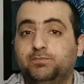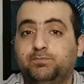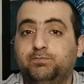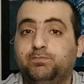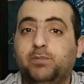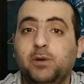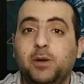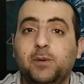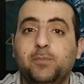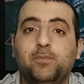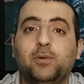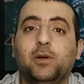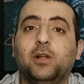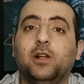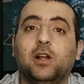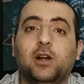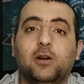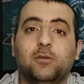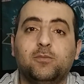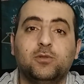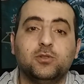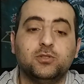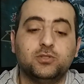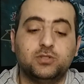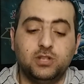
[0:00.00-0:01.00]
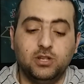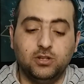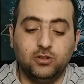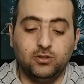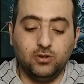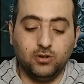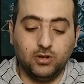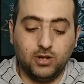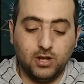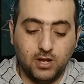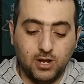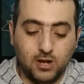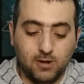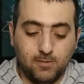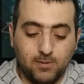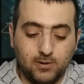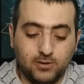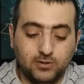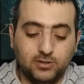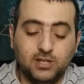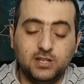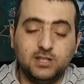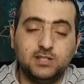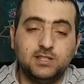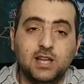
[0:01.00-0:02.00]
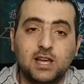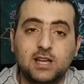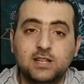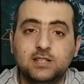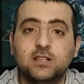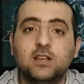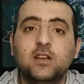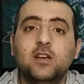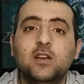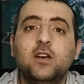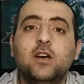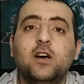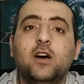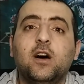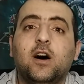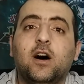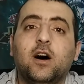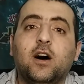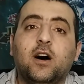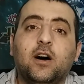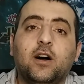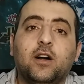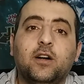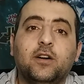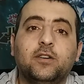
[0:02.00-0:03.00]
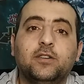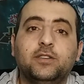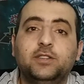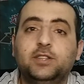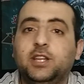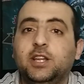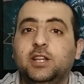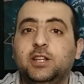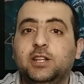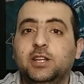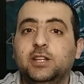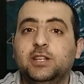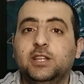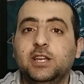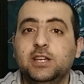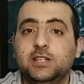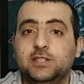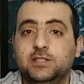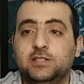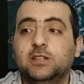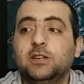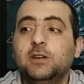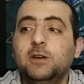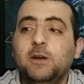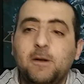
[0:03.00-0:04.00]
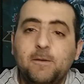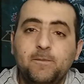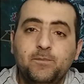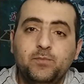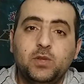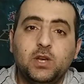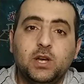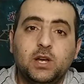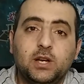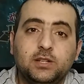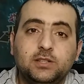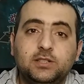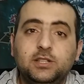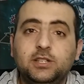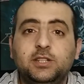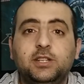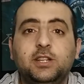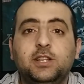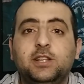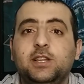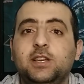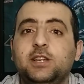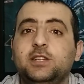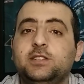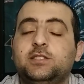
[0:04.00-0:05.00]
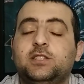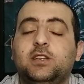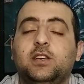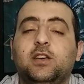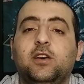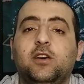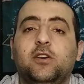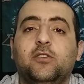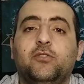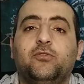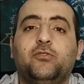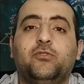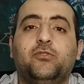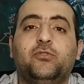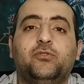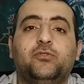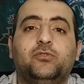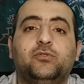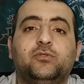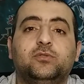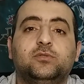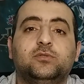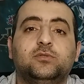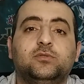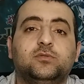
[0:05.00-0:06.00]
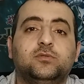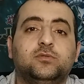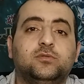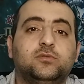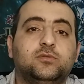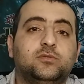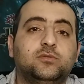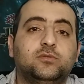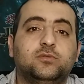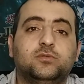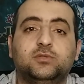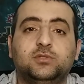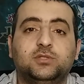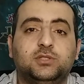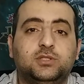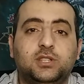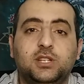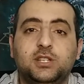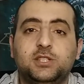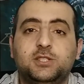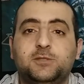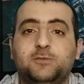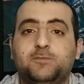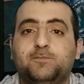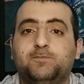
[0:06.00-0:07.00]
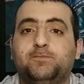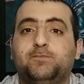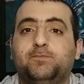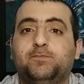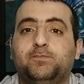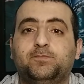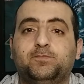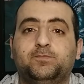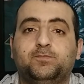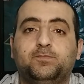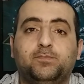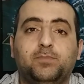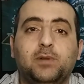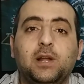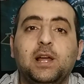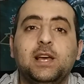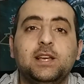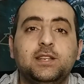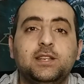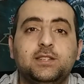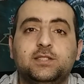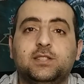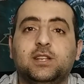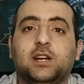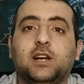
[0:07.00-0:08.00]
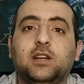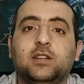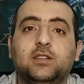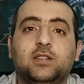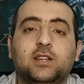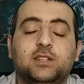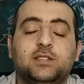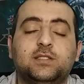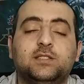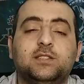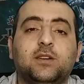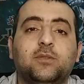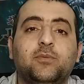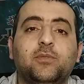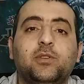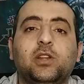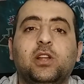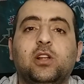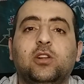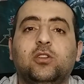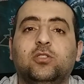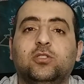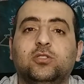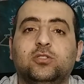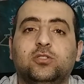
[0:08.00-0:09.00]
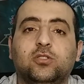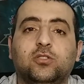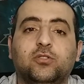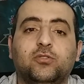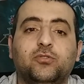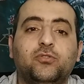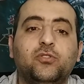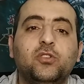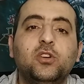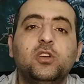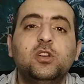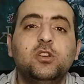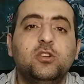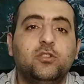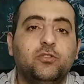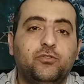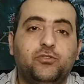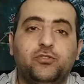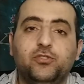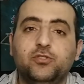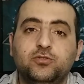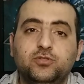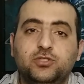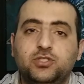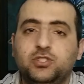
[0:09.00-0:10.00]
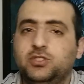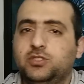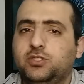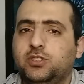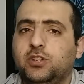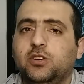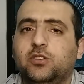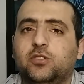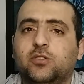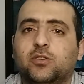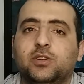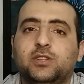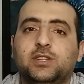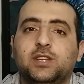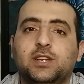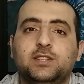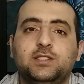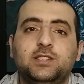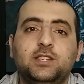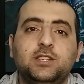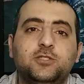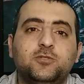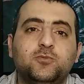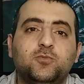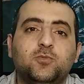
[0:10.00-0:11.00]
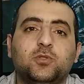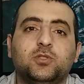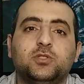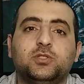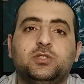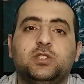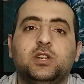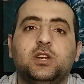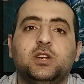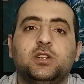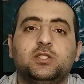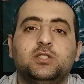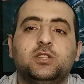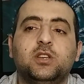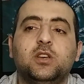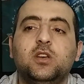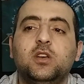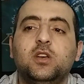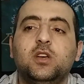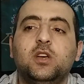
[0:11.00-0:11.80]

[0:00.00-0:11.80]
people are mostly talking about these days are DDDs. DDDs have this playstyle that summon a lot of fusion synchron Xyz monsters,